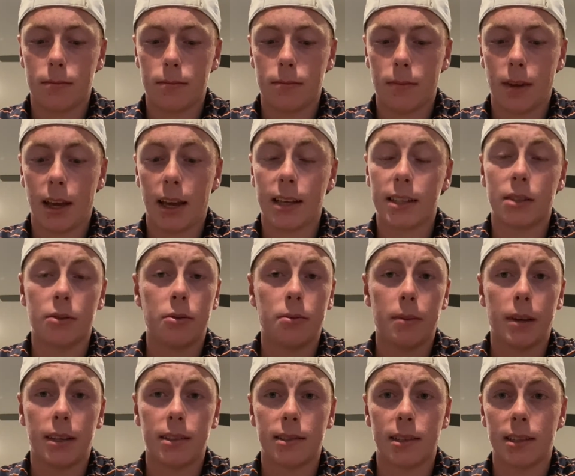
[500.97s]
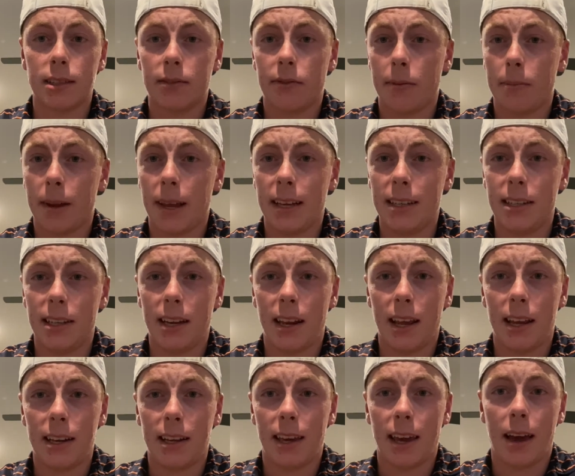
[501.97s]
I guess it would make sense if I'm an 18
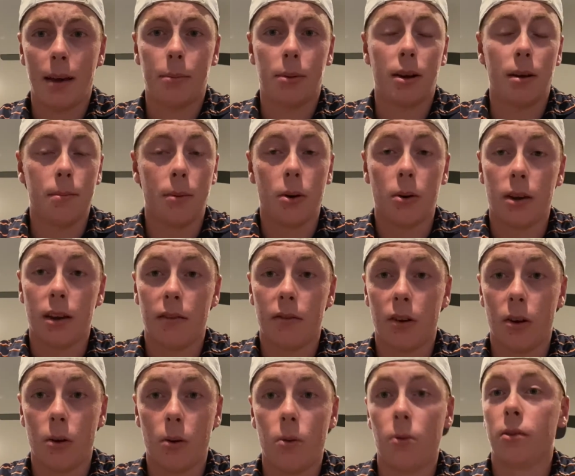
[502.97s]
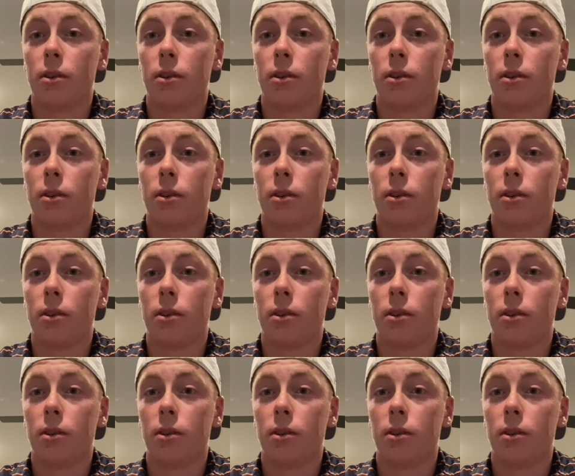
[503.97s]
handicap and I bogey every hole.